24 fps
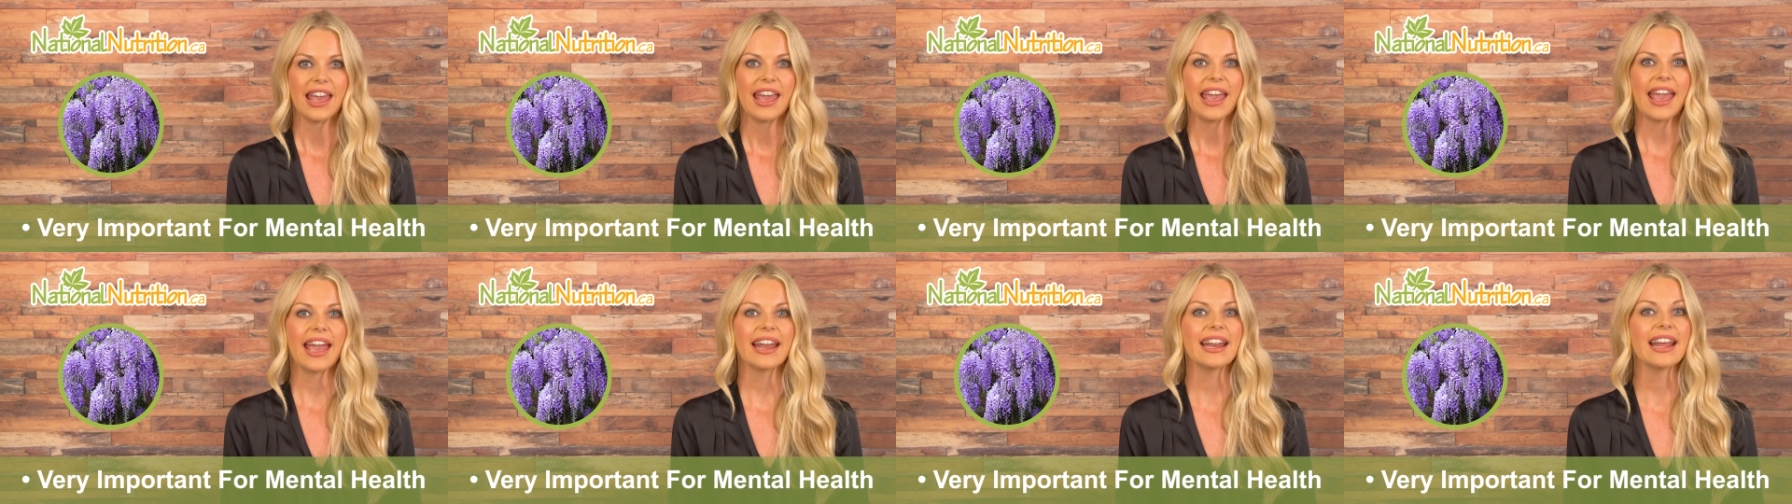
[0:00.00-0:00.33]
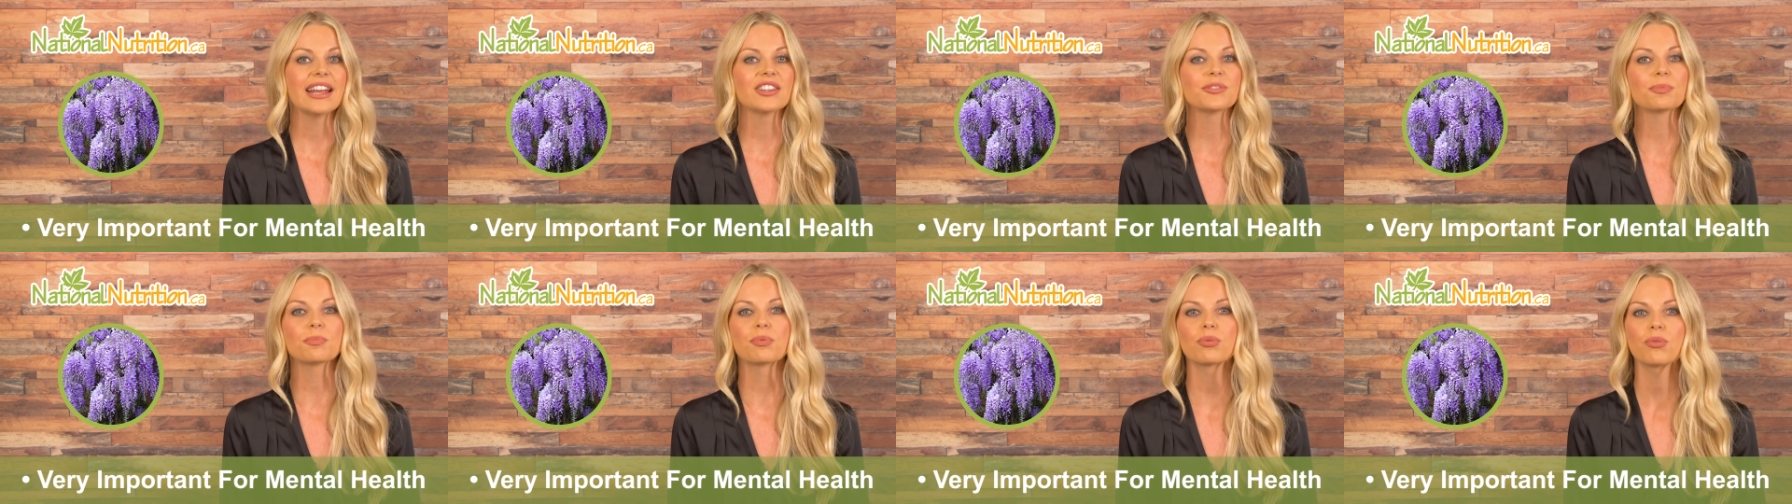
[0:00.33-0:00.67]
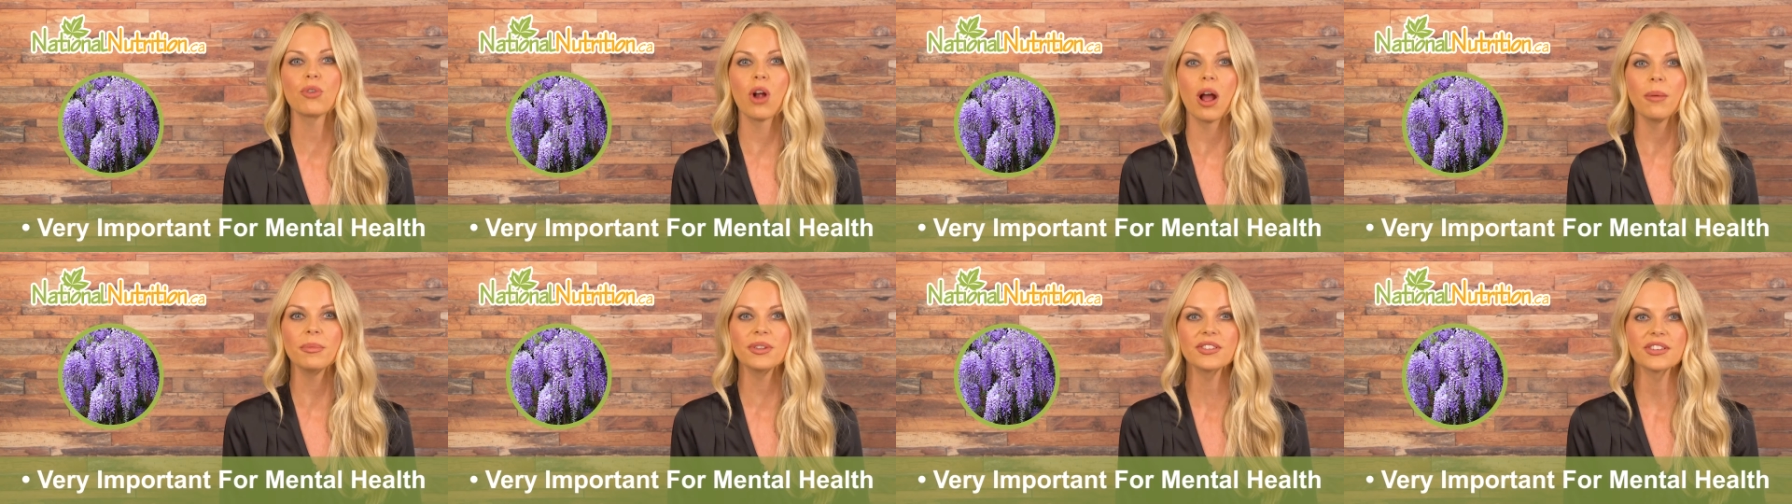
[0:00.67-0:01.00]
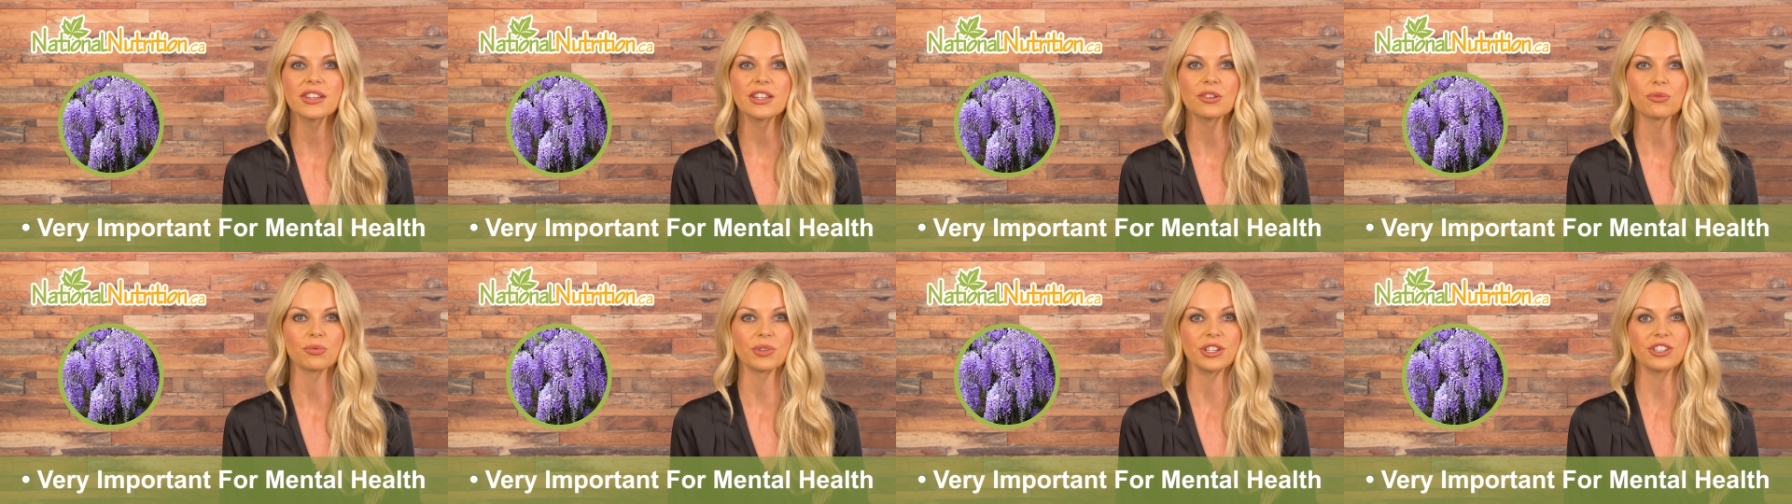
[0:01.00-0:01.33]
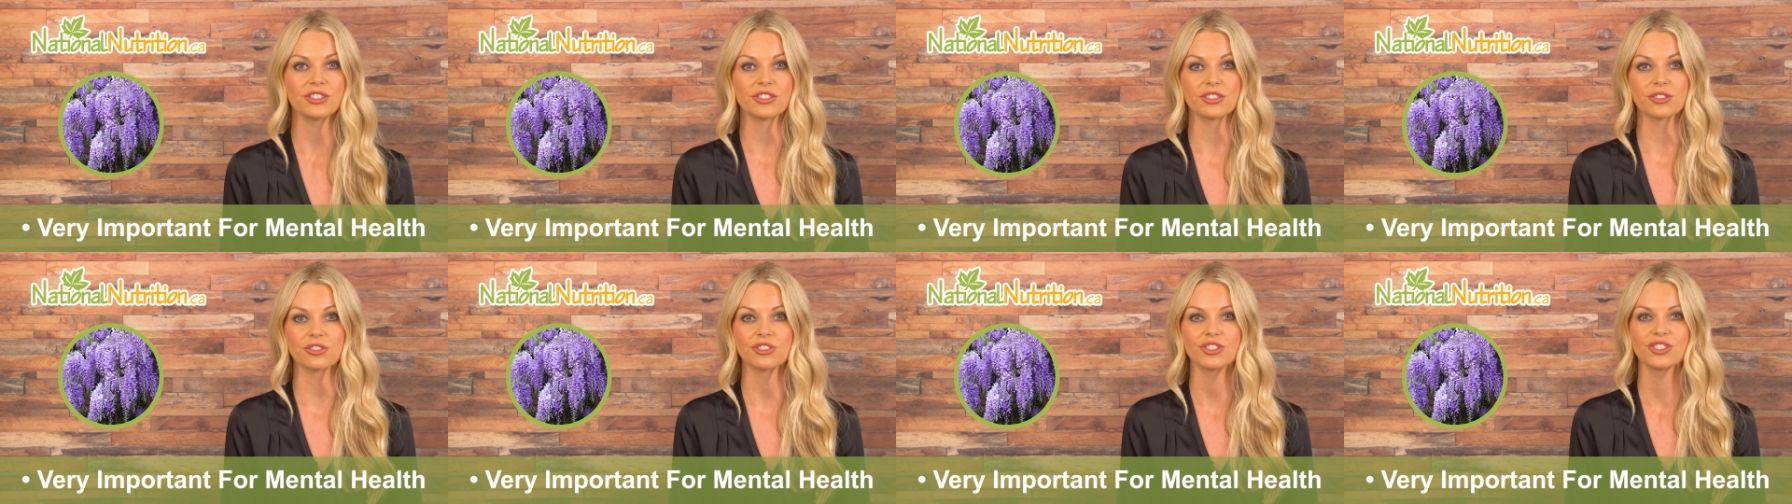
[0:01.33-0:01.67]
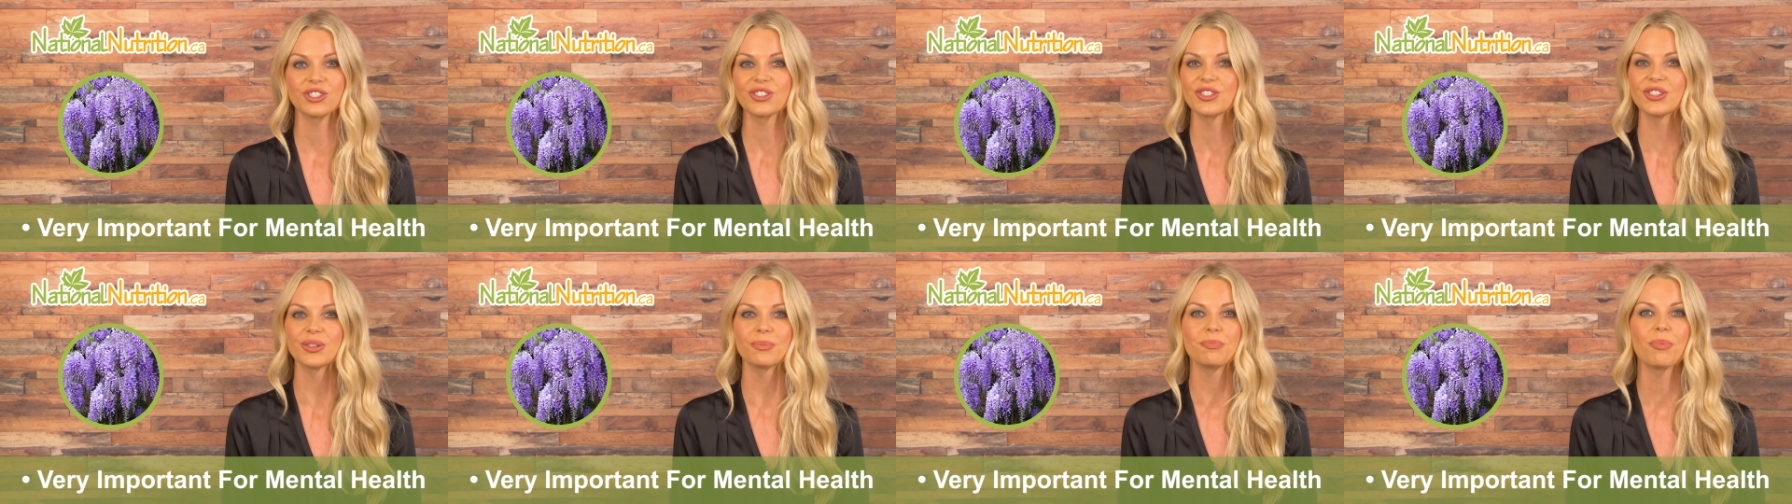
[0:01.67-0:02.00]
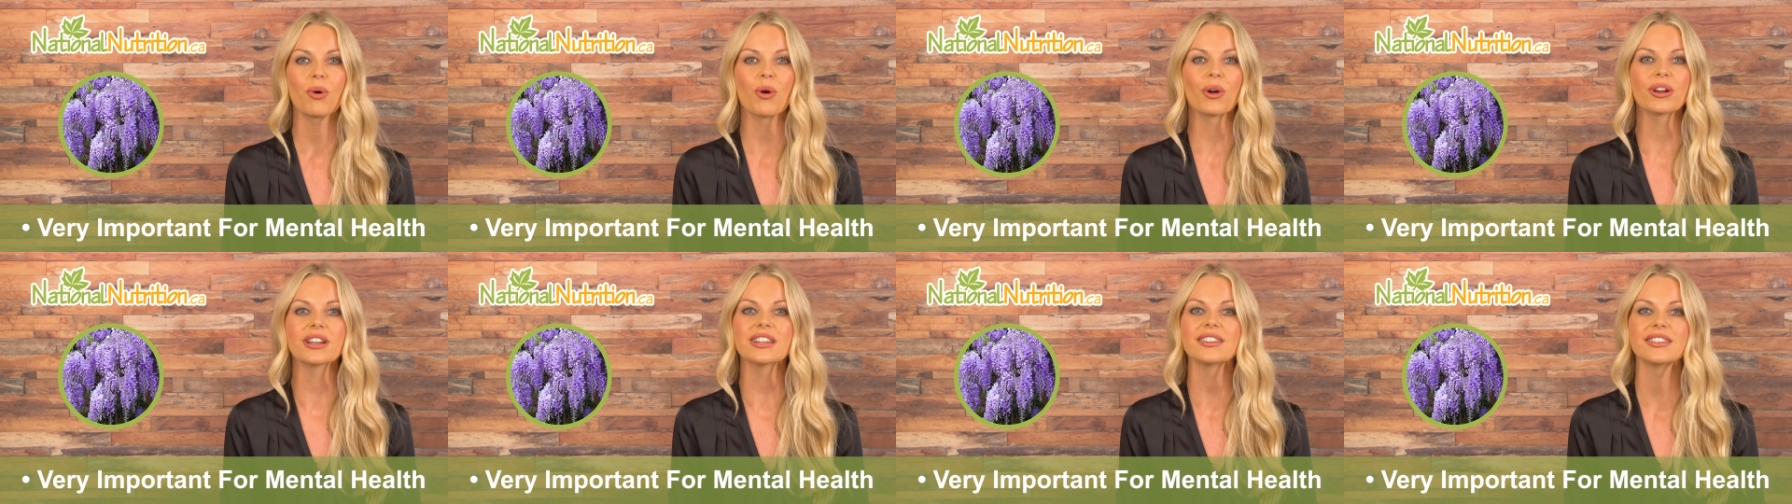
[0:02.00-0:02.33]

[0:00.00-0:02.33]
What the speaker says: It has promising research to support